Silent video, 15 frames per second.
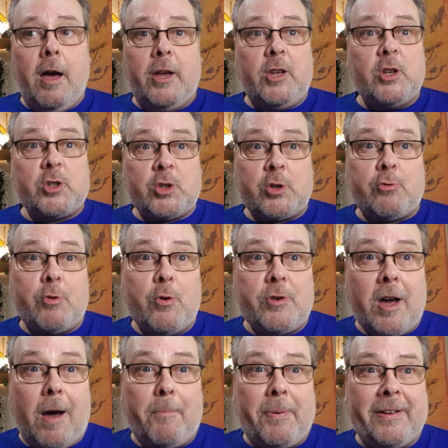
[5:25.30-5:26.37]
you're screwed
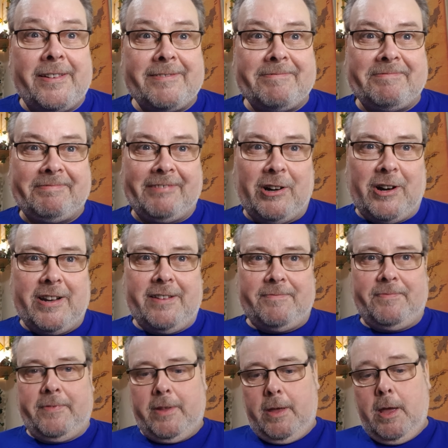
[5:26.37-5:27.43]
up. All
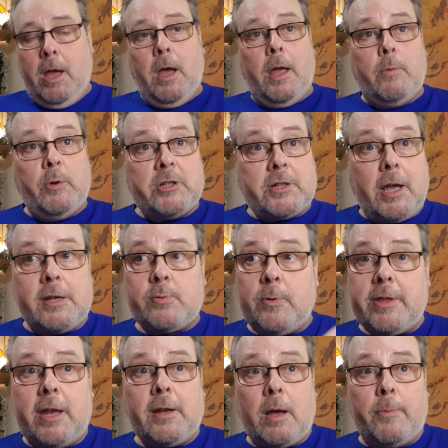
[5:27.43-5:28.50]
right? In which case we
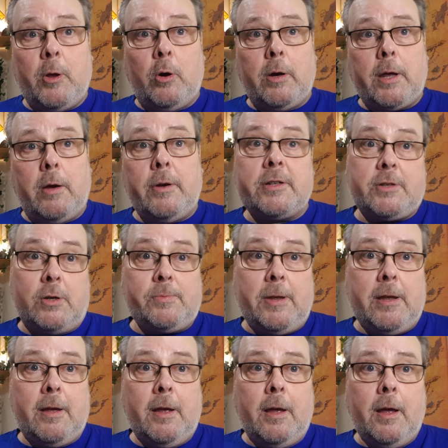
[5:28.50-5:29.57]
then come along and go, excuse
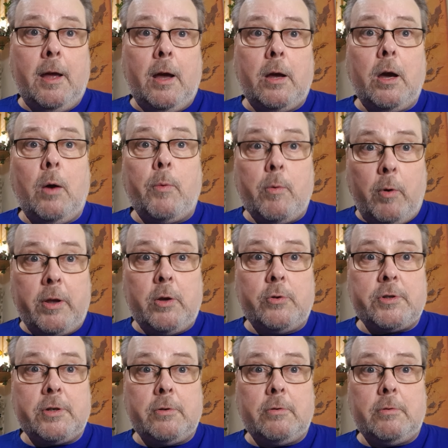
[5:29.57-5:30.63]
me, we want you
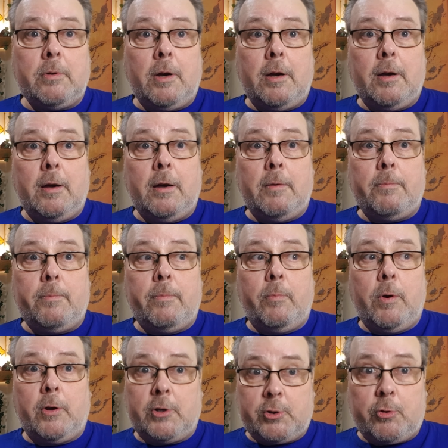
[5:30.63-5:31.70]
to,
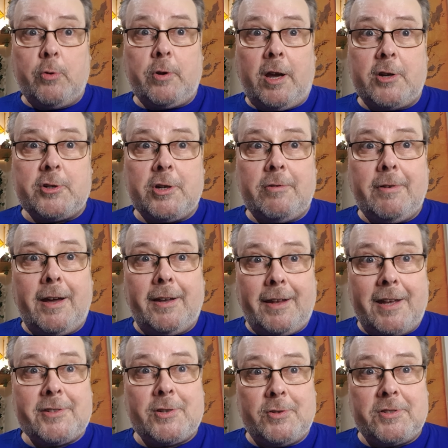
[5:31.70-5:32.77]
we're going to scrutinise you and
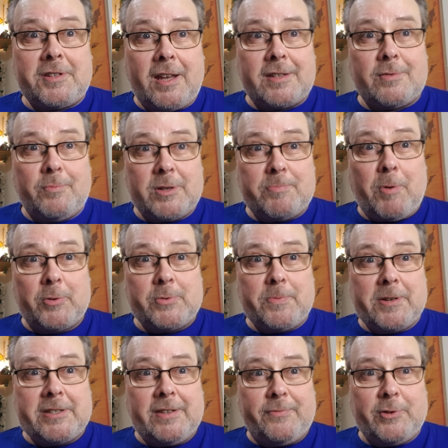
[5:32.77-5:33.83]
ask you to take some
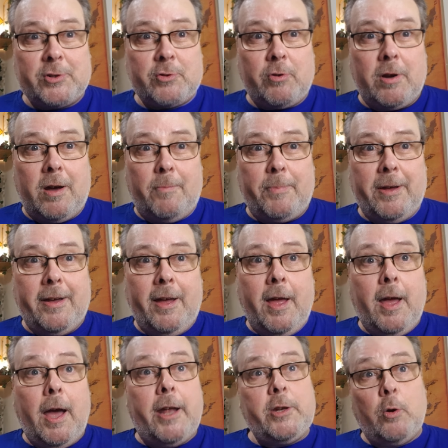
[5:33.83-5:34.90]
responsibility for your screw up.
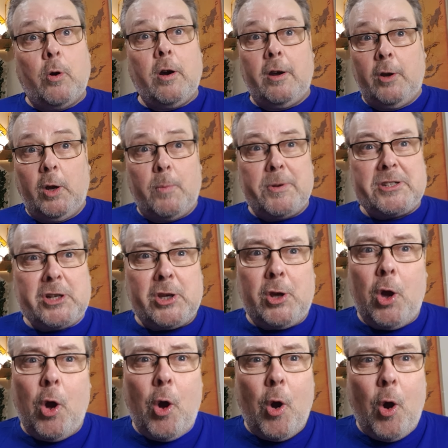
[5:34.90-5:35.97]
And your
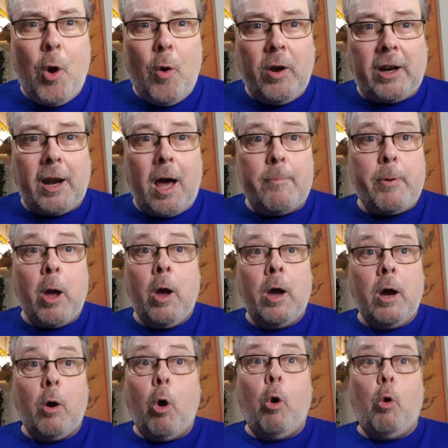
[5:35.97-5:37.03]
LGBTQ club
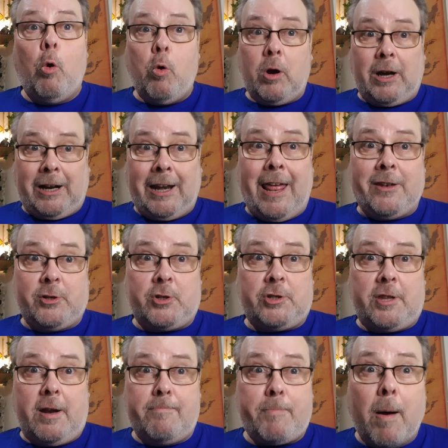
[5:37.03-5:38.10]
all clench
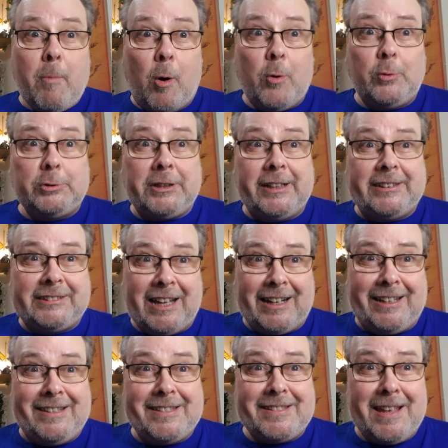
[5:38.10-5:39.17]
their bumholes at
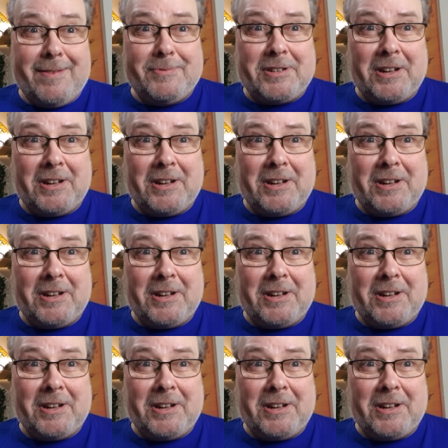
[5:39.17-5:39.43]
exactly the same